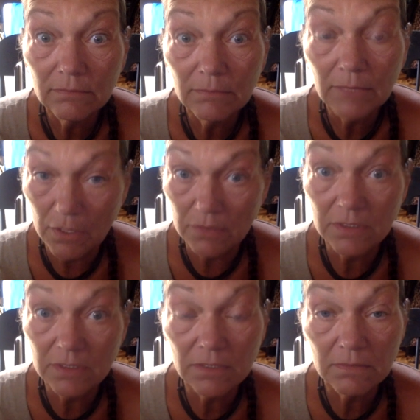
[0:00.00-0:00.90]

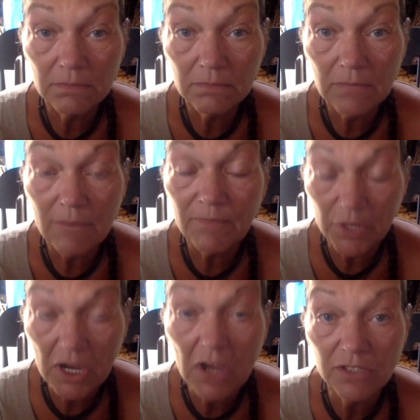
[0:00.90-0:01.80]
because I'm very
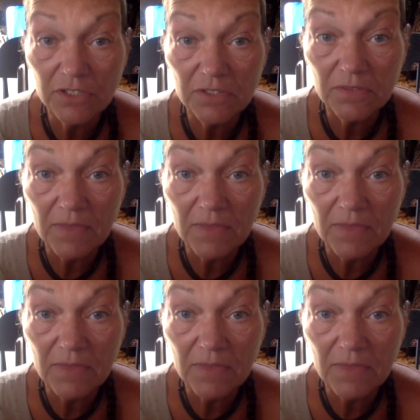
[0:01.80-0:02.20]
conscious of